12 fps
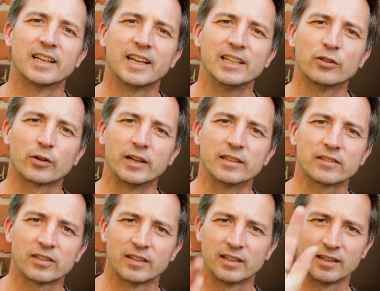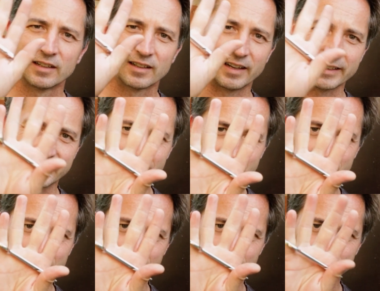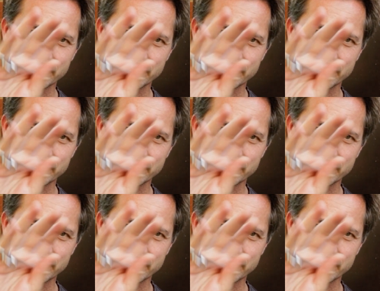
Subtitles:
in your hand like this.